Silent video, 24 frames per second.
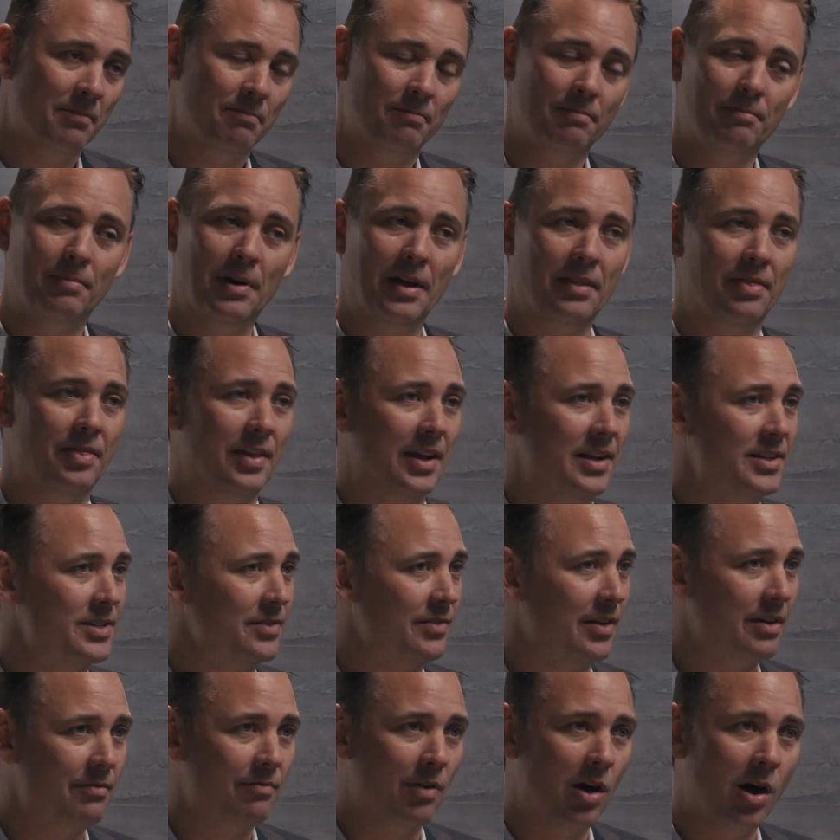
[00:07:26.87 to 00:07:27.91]
But things have
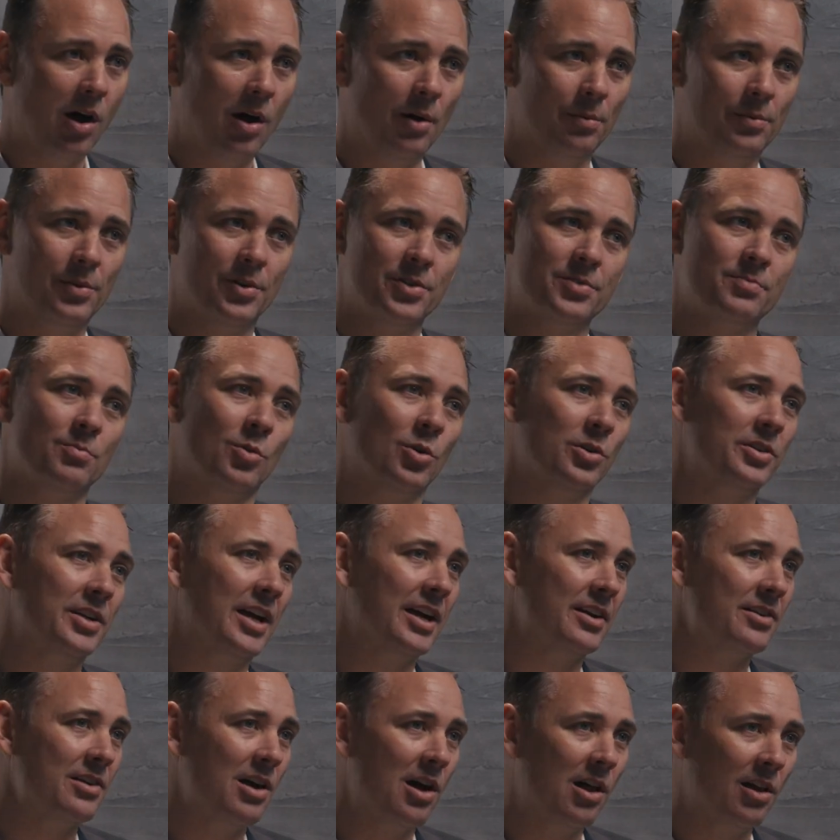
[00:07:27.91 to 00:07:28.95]
evolved. There's more
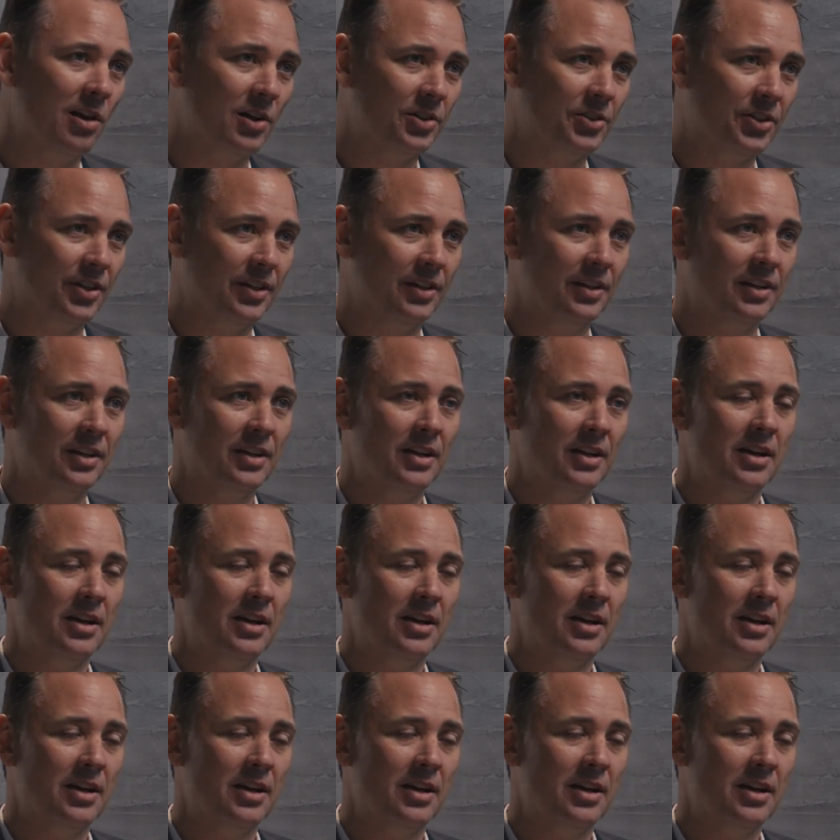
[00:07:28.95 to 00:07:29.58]
technology.